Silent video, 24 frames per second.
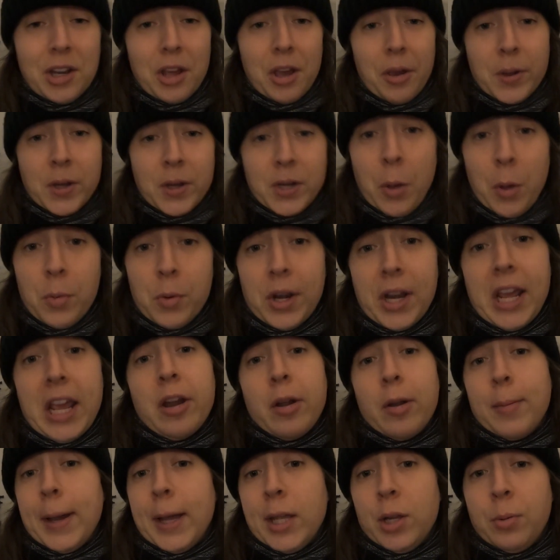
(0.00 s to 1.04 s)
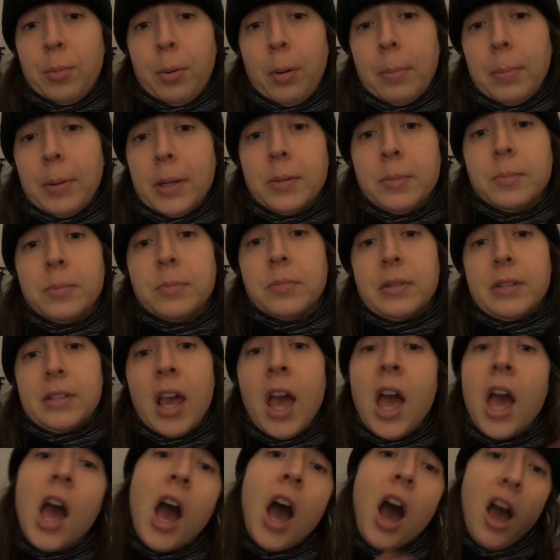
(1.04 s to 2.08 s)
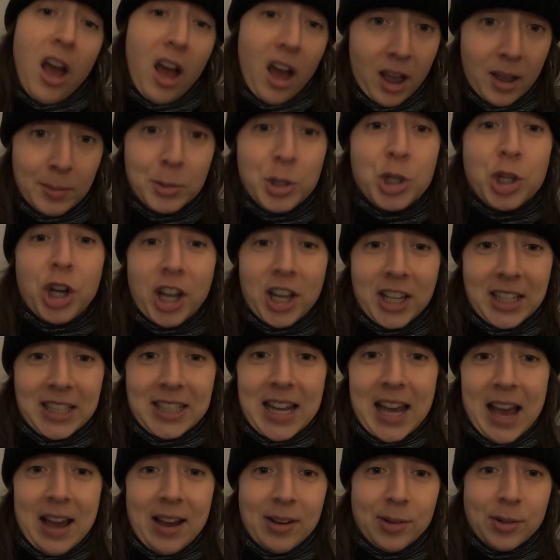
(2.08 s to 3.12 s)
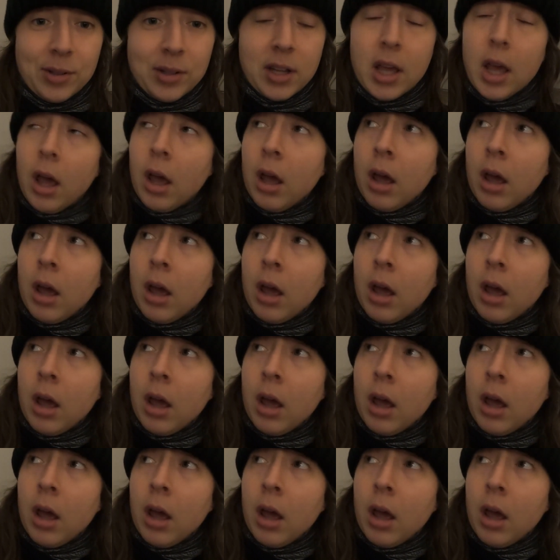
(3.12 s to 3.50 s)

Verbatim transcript: no, I don't want to hear about your problems. I'm shutting down.